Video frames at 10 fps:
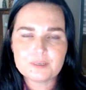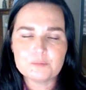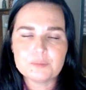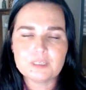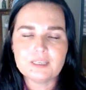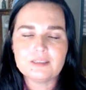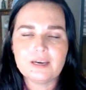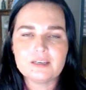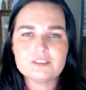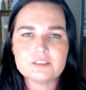company
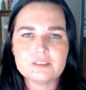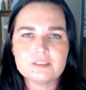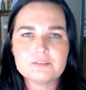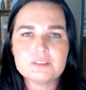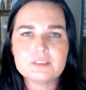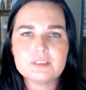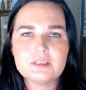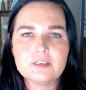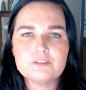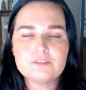that serves
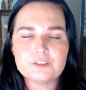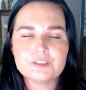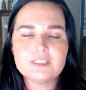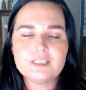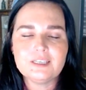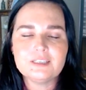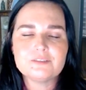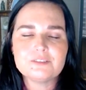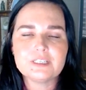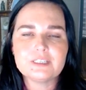the fundraising needs
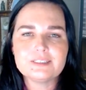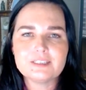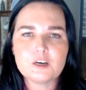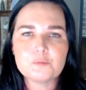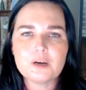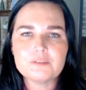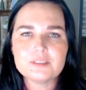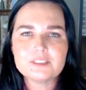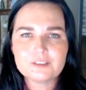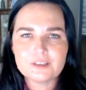of charities and
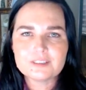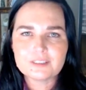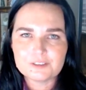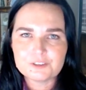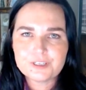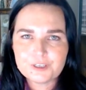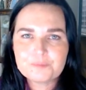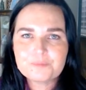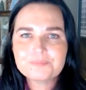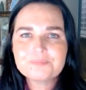nonprofits across the country.
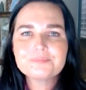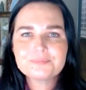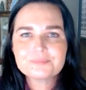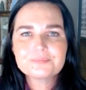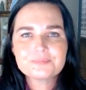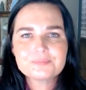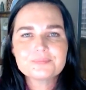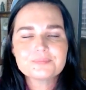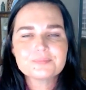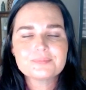
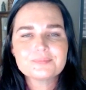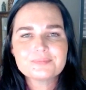Wow.